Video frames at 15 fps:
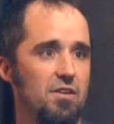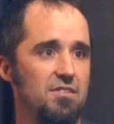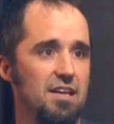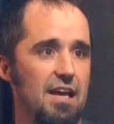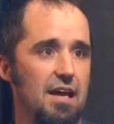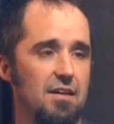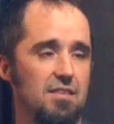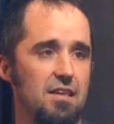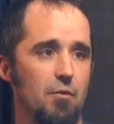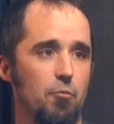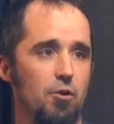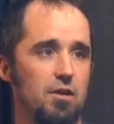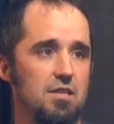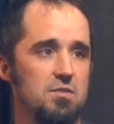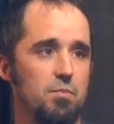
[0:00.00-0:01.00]
attack that we're
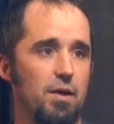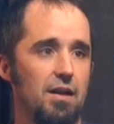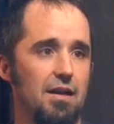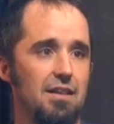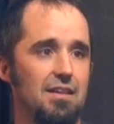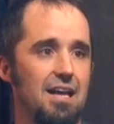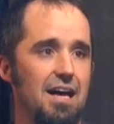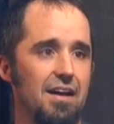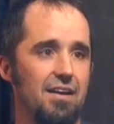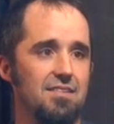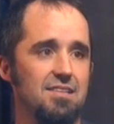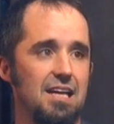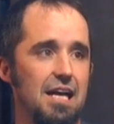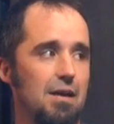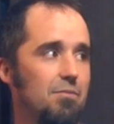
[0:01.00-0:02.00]
going to spend a lot of
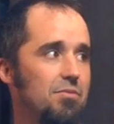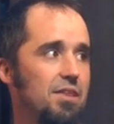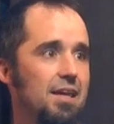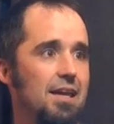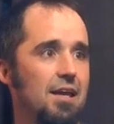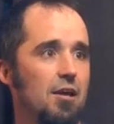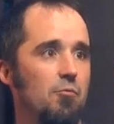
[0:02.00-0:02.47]
time thinking